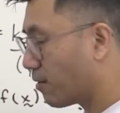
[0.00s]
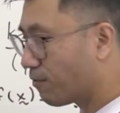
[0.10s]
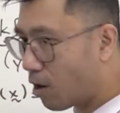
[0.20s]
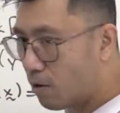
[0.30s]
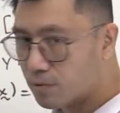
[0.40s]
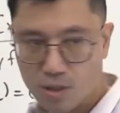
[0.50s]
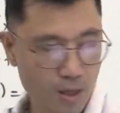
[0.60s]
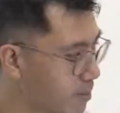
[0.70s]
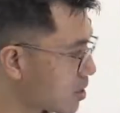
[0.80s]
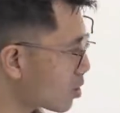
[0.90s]
involved. So
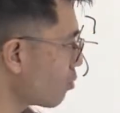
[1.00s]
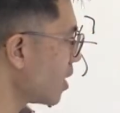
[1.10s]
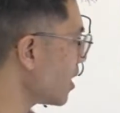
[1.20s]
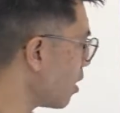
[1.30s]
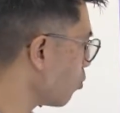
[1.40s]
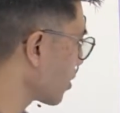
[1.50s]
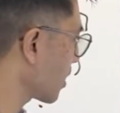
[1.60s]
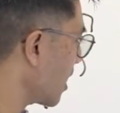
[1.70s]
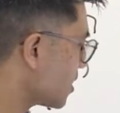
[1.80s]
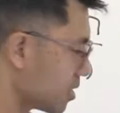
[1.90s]
let me just write down what the
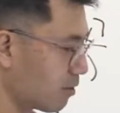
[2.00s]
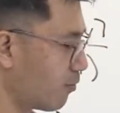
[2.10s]
guess is